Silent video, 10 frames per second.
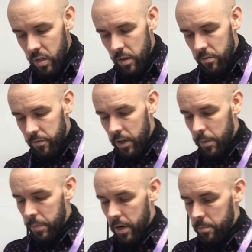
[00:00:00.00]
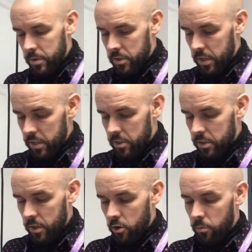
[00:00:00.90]
and for our
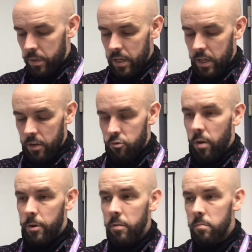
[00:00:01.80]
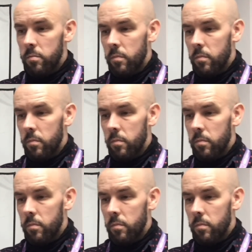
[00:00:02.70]
purposes, it will be a drummer